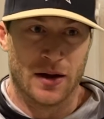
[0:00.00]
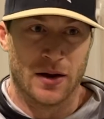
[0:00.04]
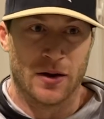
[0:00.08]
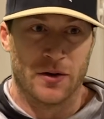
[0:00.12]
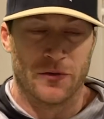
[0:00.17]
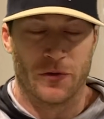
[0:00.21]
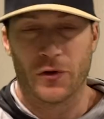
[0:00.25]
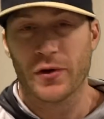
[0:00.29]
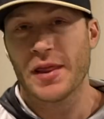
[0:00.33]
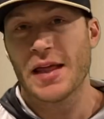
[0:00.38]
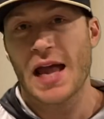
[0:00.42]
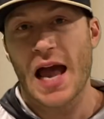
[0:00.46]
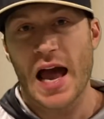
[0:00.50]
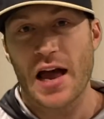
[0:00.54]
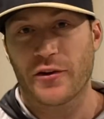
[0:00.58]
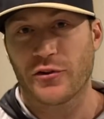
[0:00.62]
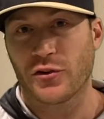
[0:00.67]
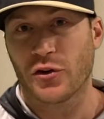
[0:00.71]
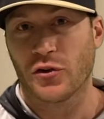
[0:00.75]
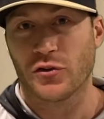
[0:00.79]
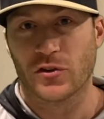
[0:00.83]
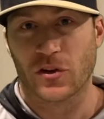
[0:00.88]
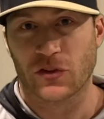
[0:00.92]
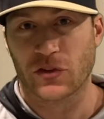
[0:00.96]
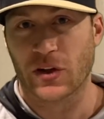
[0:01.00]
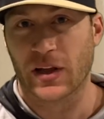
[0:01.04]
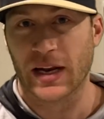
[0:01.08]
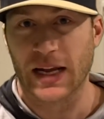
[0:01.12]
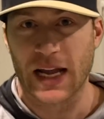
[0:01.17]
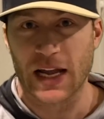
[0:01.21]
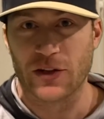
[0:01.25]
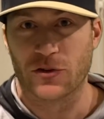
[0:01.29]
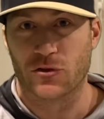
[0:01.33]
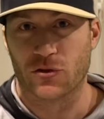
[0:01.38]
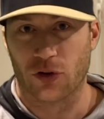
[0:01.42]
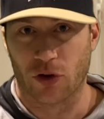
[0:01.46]
for the Astros that's going to
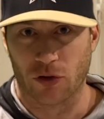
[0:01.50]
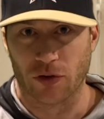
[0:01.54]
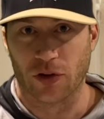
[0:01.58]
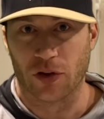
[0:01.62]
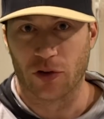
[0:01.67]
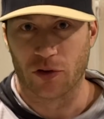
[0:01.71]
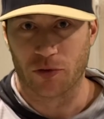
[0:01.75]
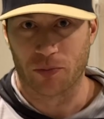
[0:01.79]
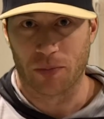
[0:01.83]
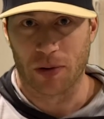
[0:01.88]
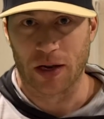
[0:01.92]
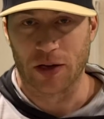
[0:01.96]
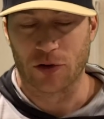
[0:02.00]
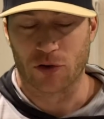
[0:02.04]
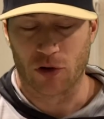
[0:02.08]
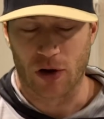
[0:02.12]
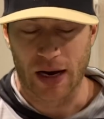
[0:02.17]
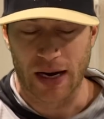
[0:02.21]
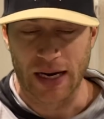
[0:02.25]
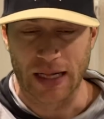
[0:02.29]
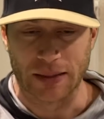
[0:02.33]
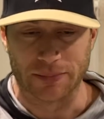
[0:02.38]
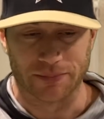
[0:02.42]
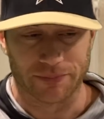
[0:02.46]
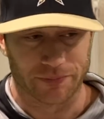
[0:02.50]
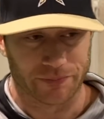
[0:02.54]
get drilled in spring training.